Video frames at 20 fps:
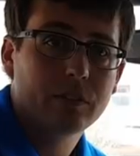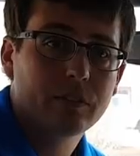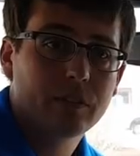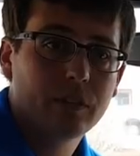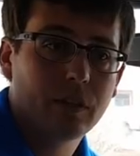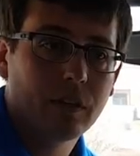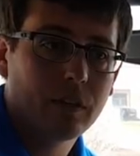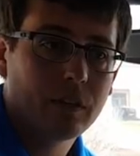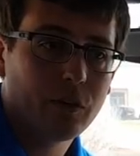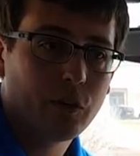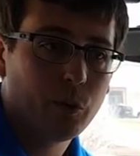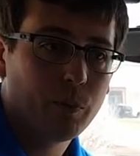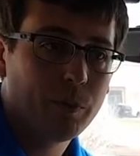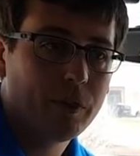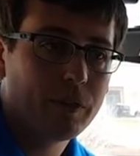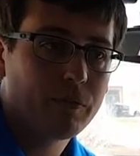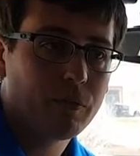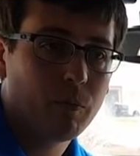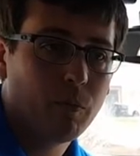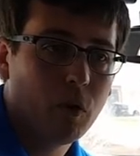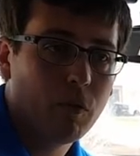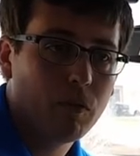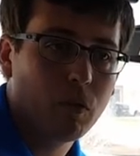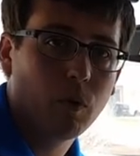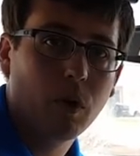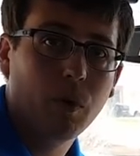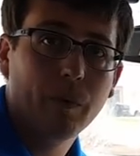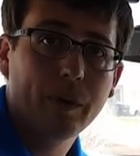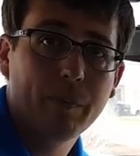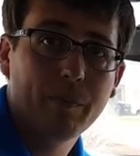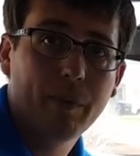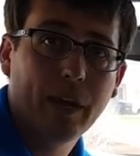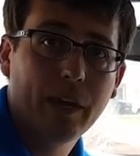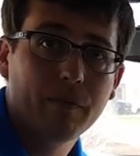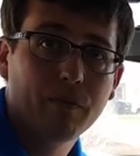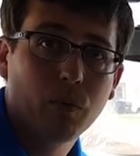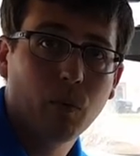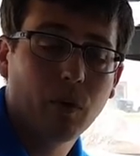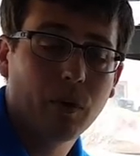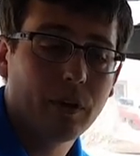a little bit from over what we paid
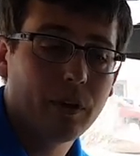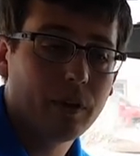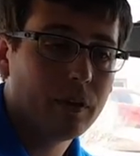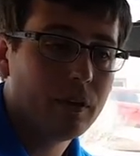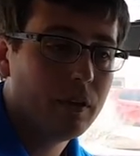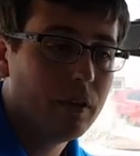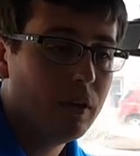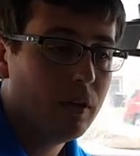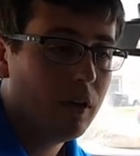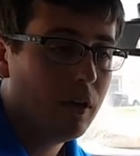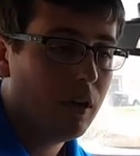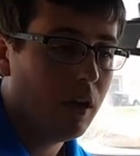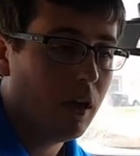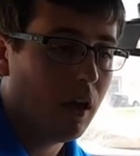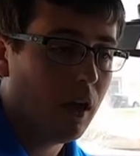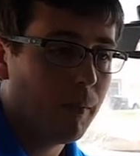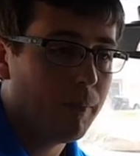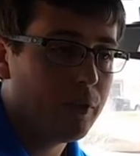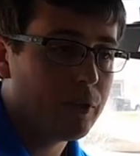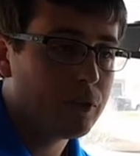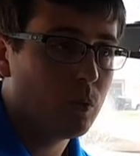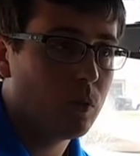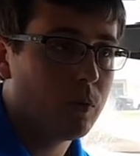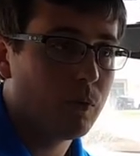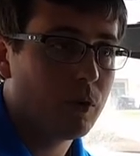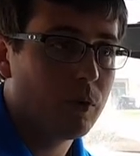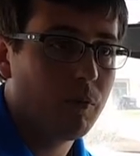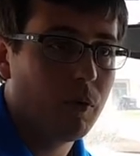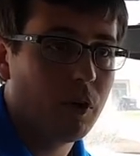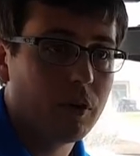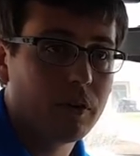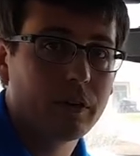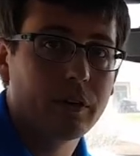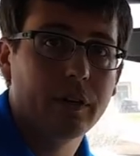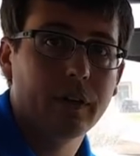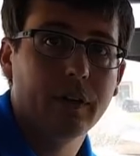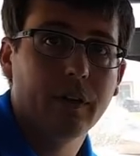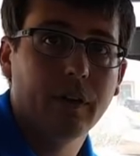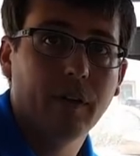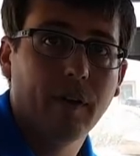for it. Um, this one we're
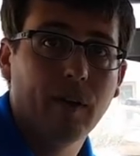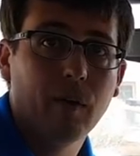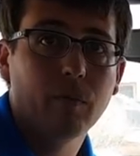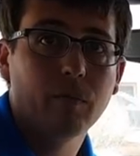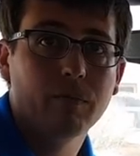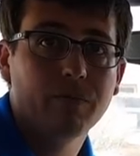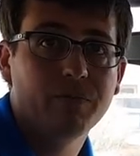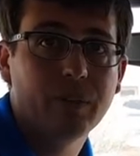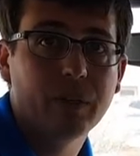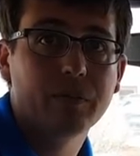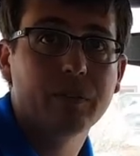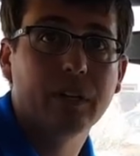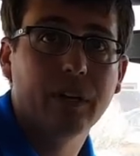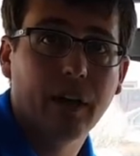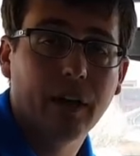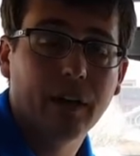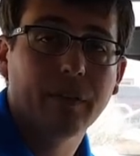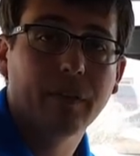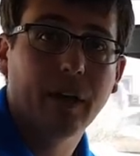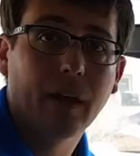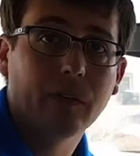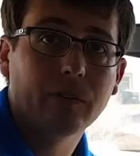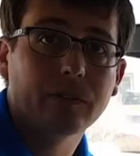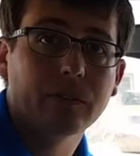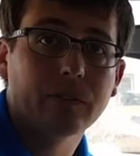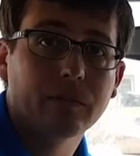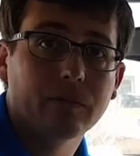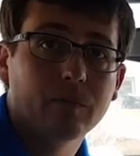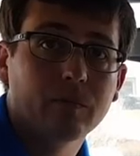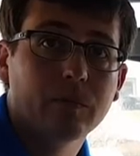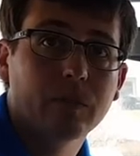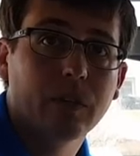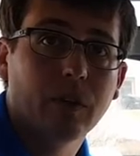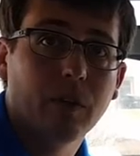marketing around fifty nine thousand. So